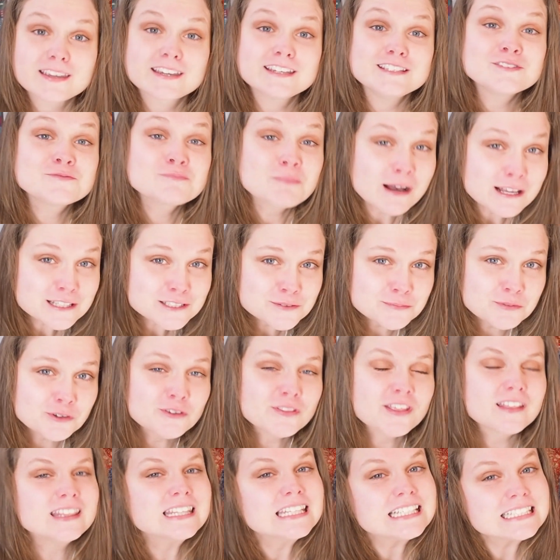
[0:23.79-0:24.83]
it's possible
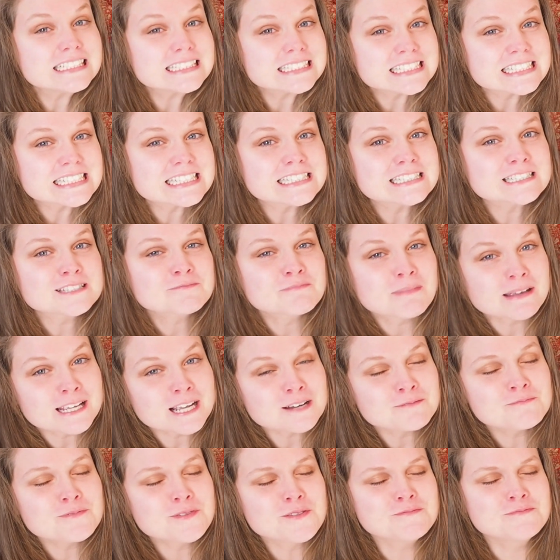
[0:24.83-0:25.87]
that these scenes make
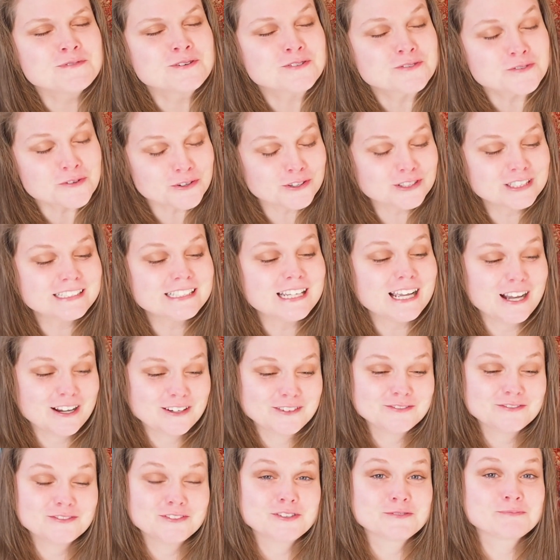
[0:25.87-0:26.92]
up the majority
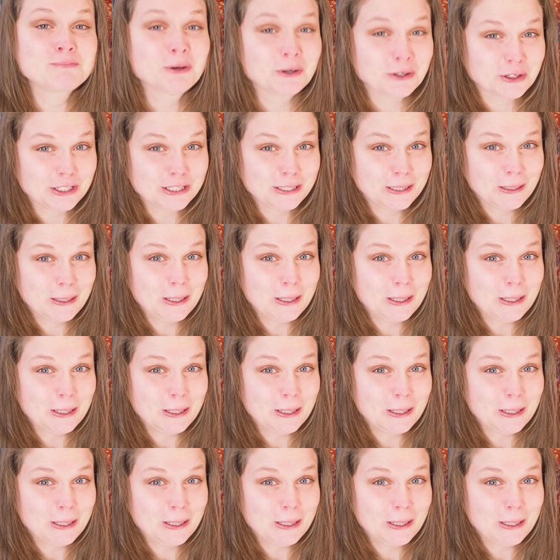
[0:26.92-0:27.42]
of your book.